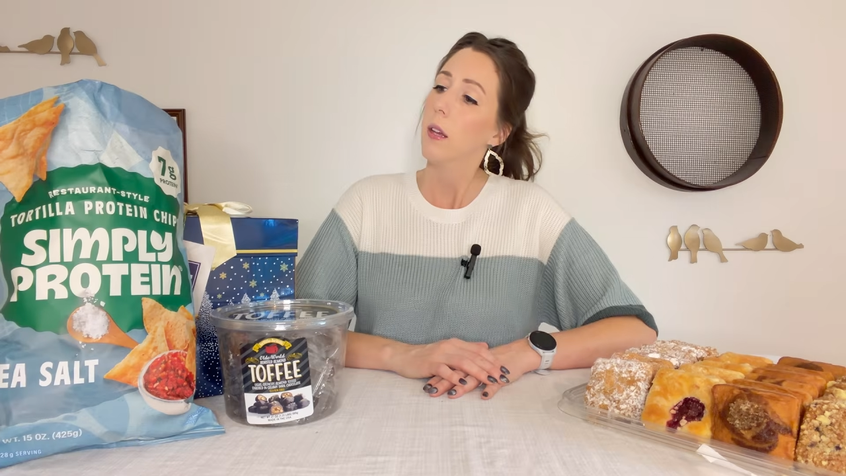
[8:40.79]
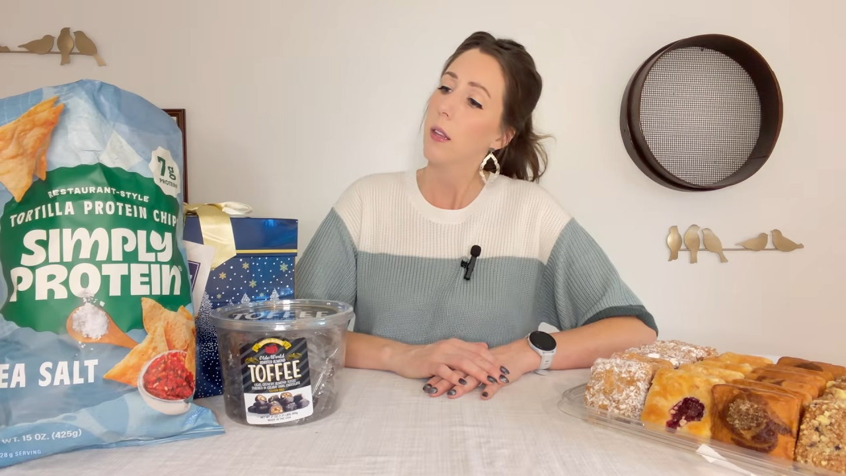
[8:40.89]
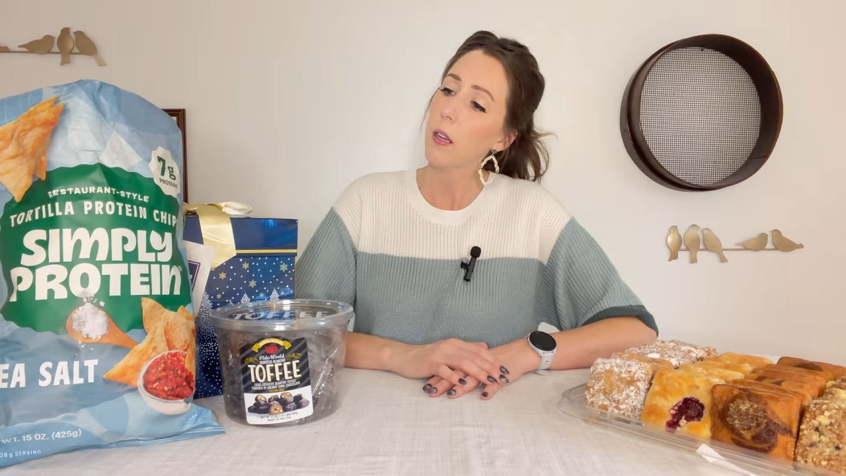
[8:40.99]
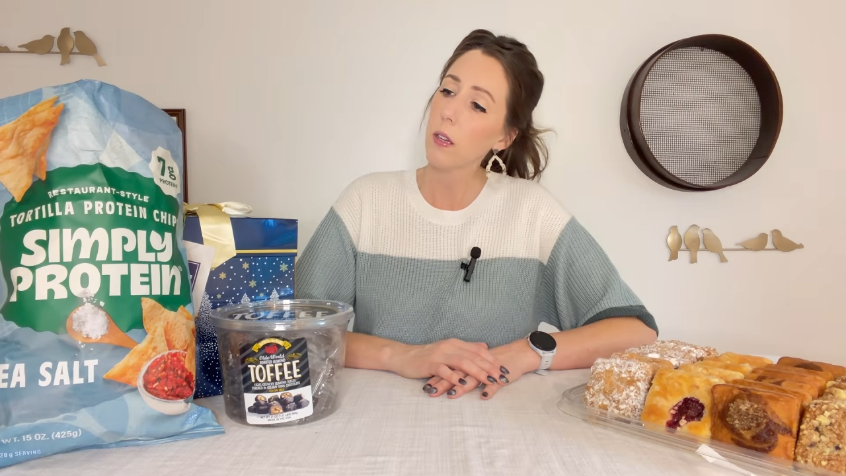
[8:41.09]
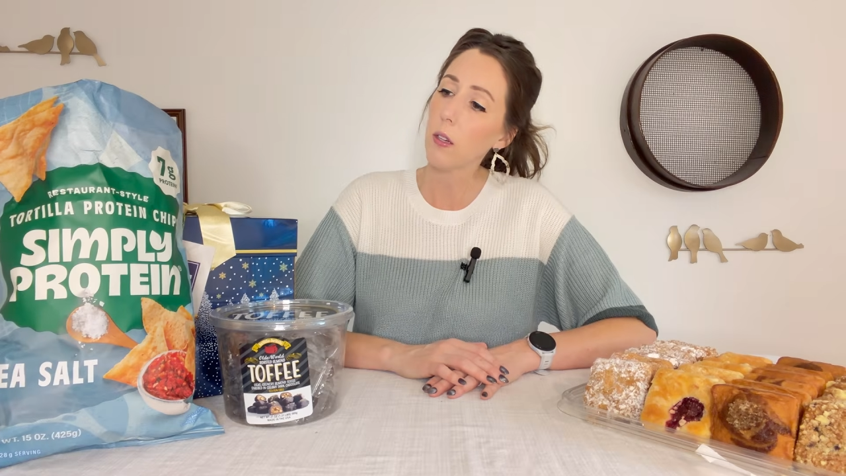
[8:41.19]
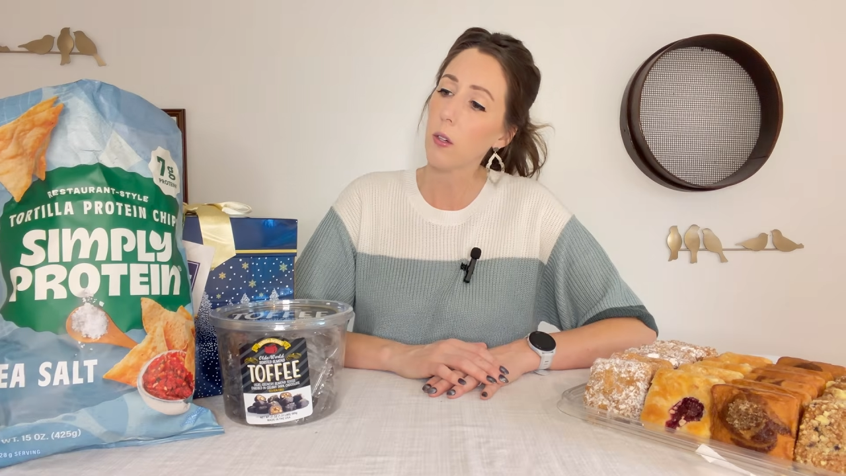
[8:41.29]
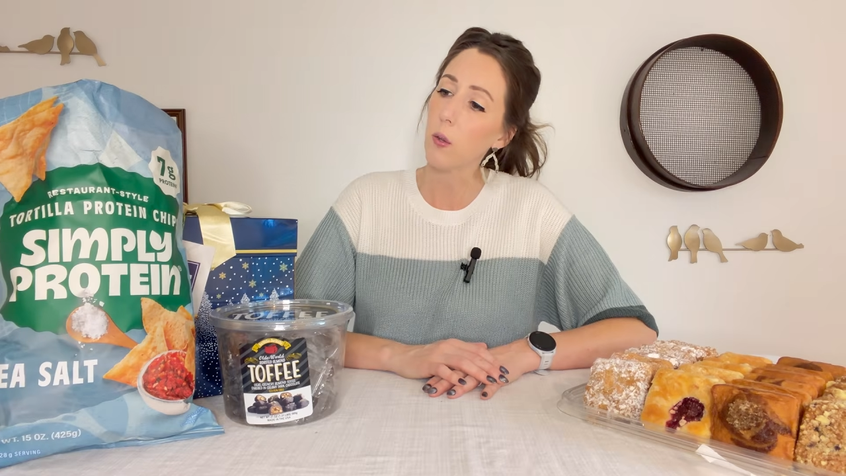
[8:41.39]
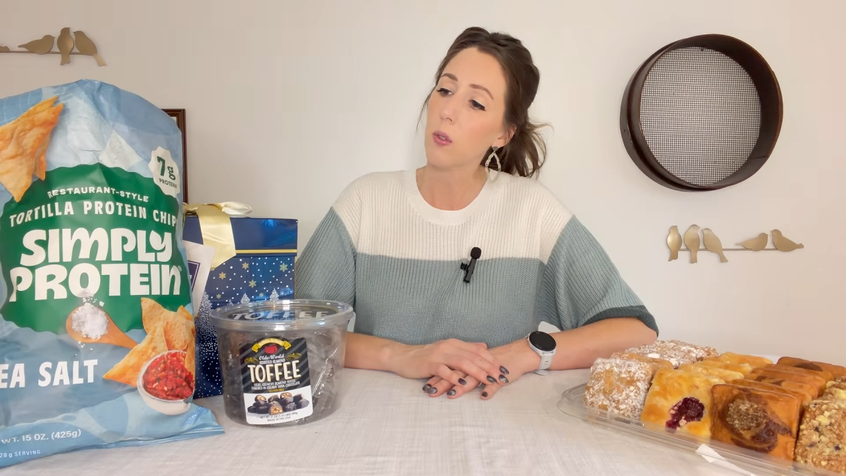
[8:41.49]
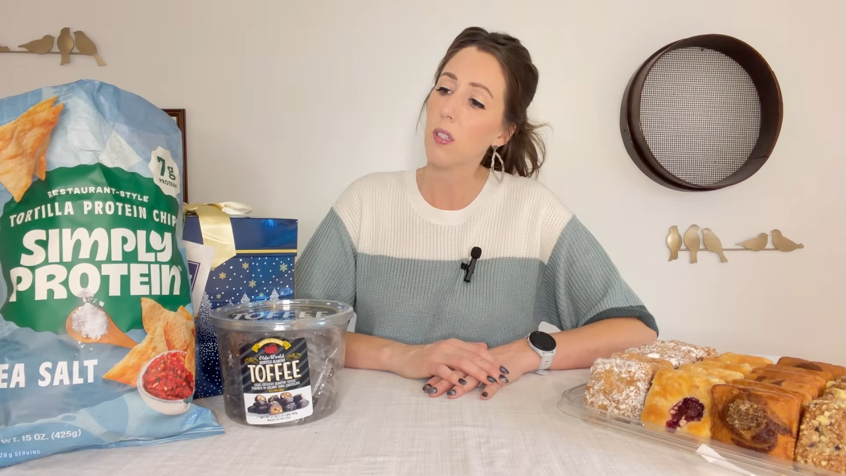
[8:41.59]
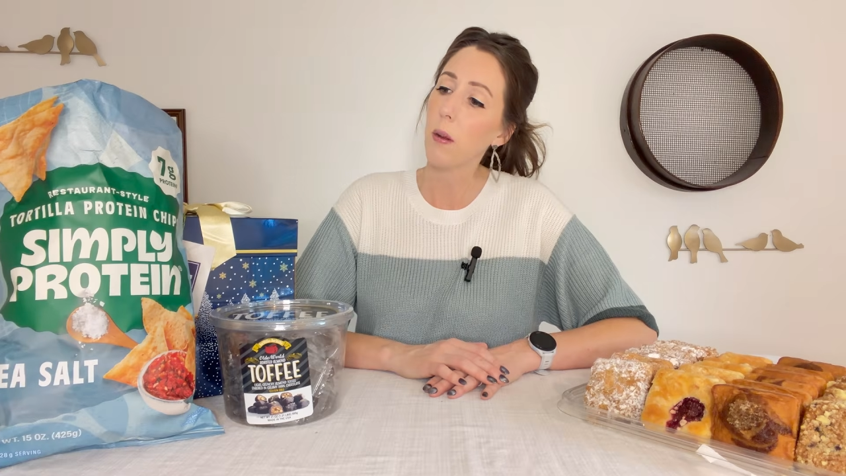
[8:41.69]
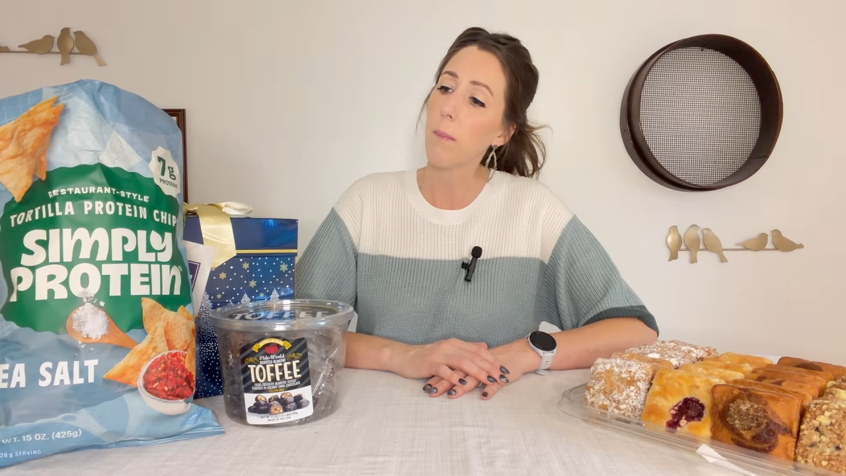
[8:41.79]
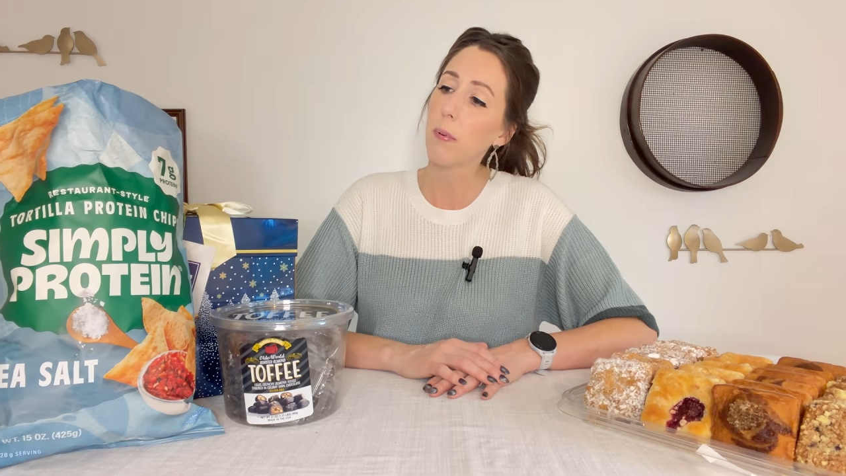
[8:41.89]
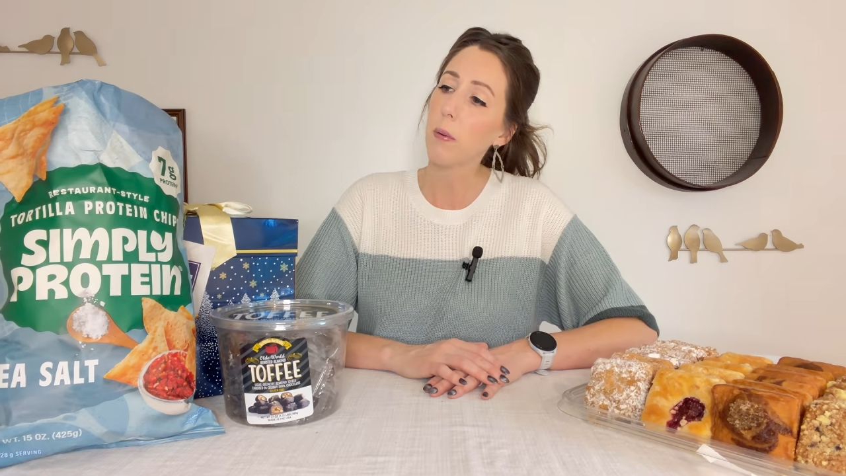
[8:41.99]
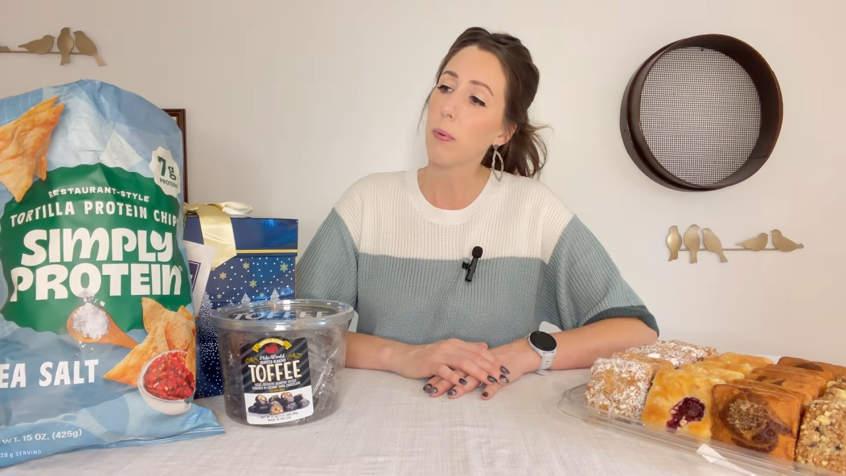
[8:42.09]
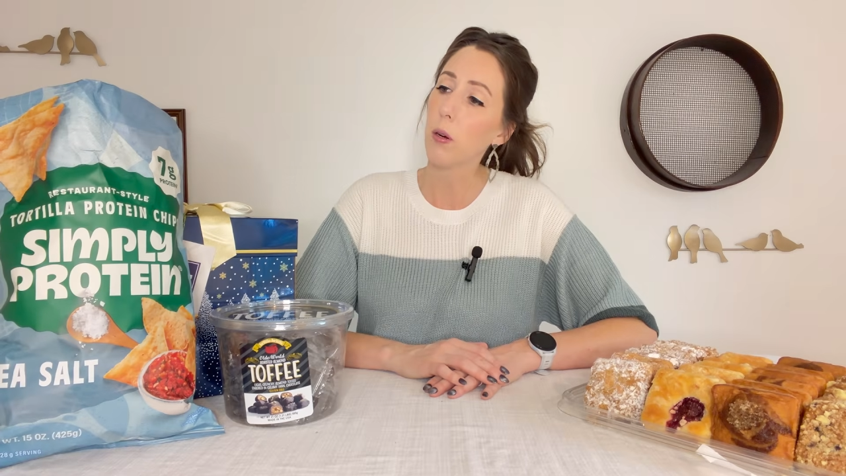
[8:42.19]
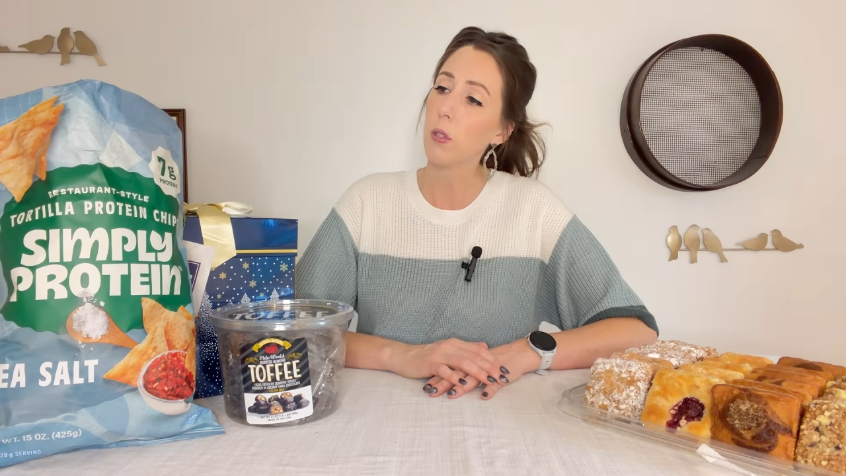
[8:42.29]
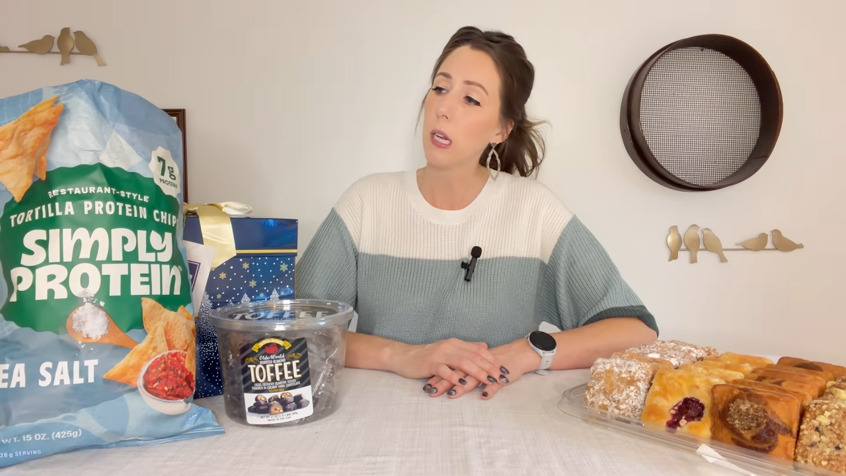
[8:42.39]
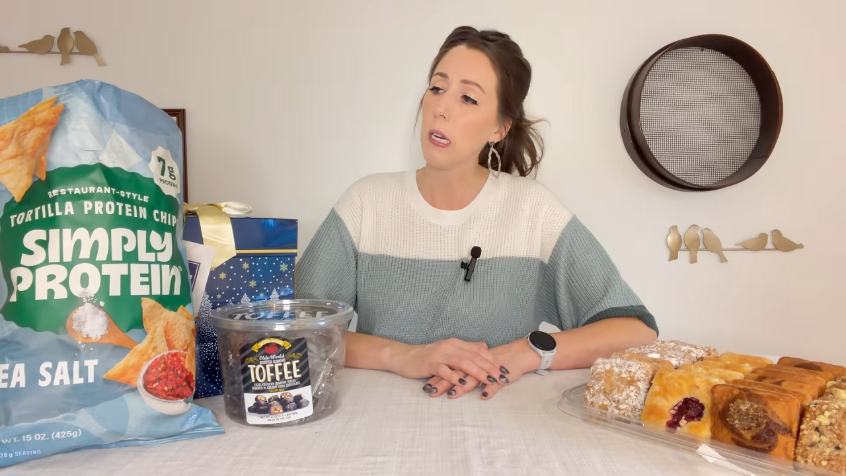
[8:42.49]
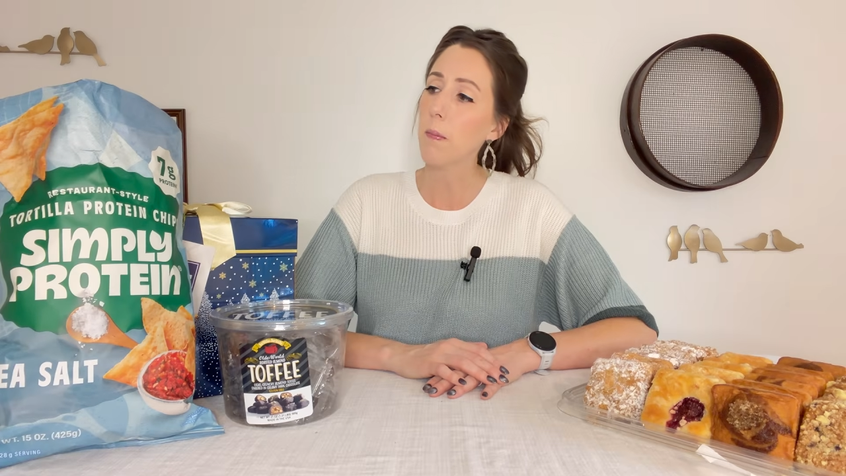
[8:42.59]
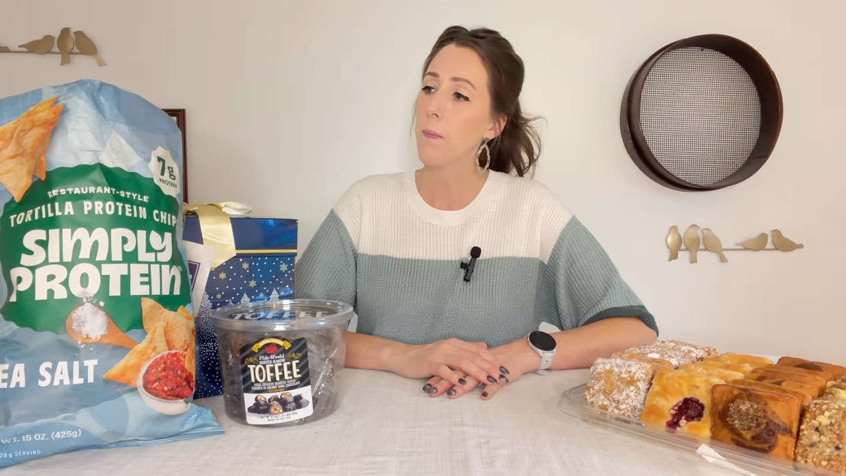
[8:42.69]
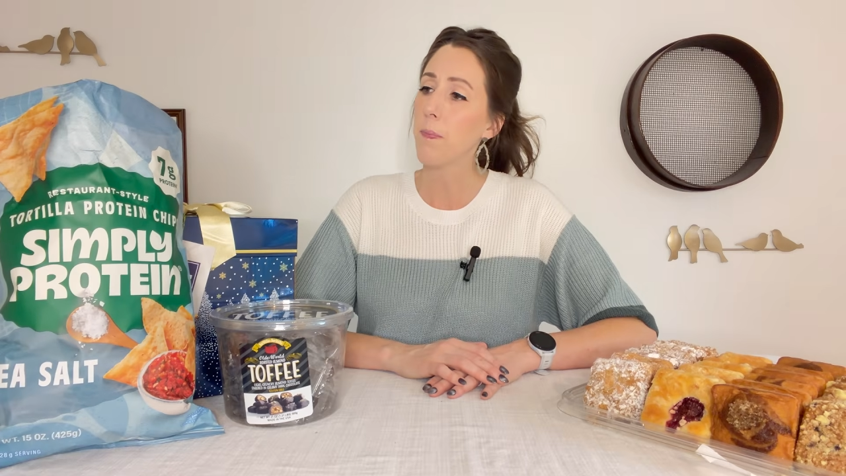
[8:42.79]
Thank you, Simply Protein.